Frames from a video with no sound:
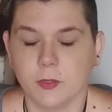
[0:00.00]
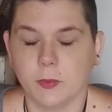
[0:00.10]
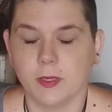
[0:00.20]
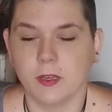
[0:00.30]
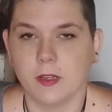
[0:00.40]
or
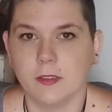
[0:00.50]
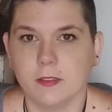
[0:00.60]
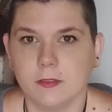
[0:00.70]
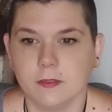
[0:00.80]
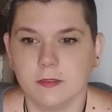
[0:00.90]
whatnot
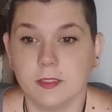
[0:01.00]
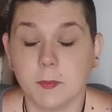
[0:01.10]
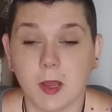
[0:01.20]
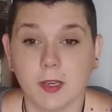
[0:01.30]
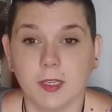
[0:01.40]

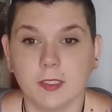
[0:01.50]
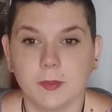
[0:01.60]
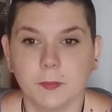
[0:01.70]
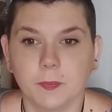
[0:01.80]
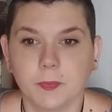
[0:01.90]
demonic
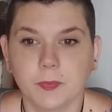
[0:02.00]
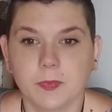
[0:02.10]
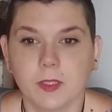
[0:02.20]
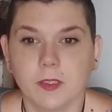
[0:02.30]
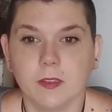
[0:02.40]

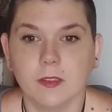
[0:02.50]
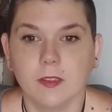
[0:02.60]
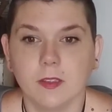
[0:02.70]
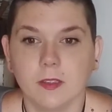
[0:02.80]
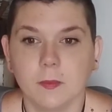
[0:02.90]

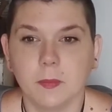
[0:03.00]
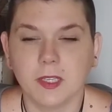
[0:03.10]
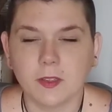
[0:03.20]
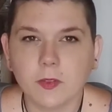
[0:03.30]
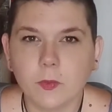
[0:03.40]

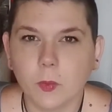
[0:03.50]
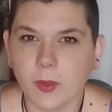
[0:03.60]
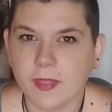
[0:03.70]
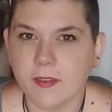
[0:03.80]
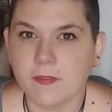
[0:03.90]
because of the
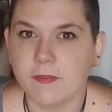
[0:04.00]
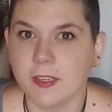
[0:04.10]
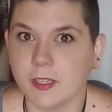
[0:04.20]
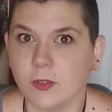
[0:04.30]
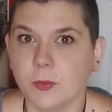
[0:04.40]
way they
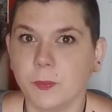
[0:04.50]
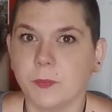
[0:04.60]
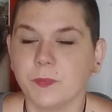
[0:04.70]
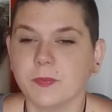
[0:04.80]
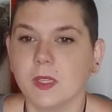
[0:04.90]
feel
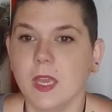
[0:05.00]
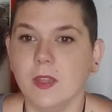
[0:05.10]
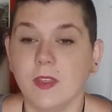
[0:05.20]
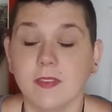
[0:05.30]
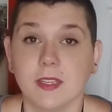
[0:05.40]

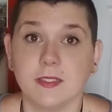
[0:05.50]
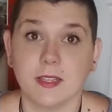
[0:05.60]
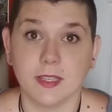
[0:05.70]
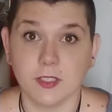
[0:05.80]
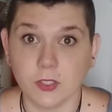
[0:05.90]
and the things that
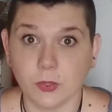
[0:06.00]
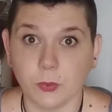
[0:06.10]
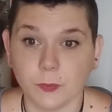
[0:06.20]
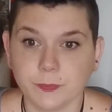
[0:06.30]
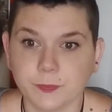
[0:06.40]
they do.